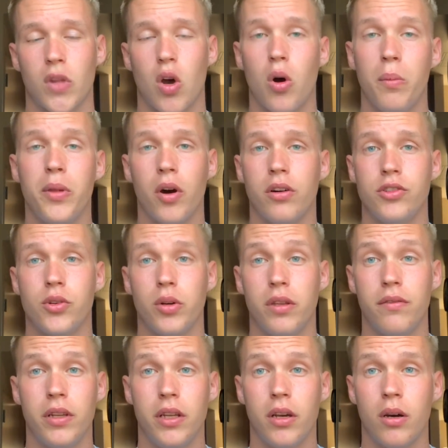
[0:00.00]
hope y'all enjoyed the
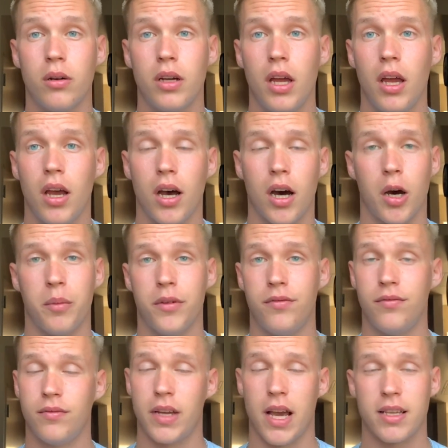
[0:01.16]
video.
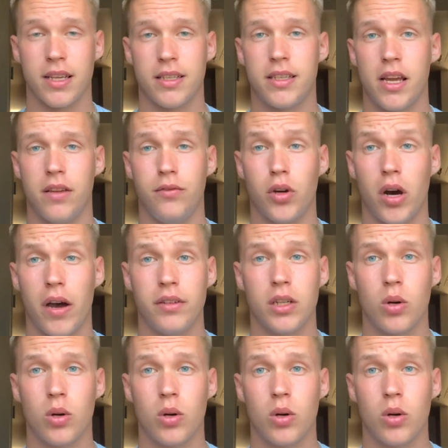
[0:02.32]
As I said, if y'all have any